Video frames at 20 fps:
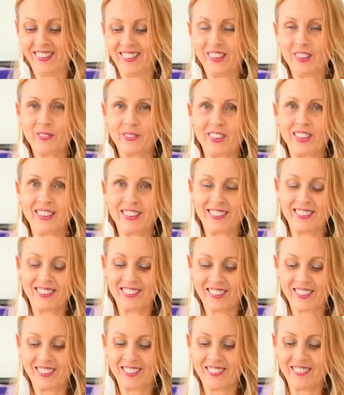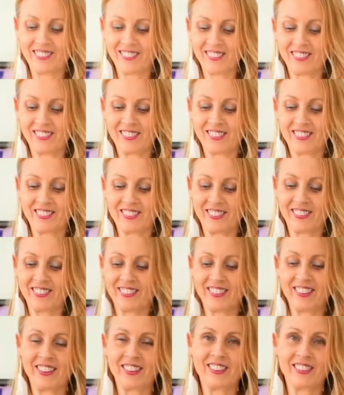Himalayan salt, to
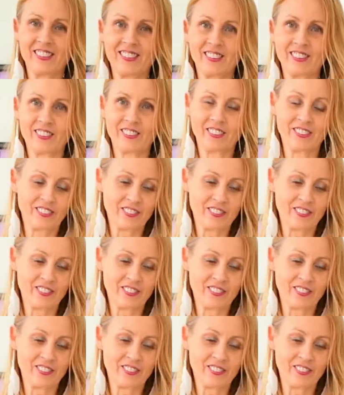enhance the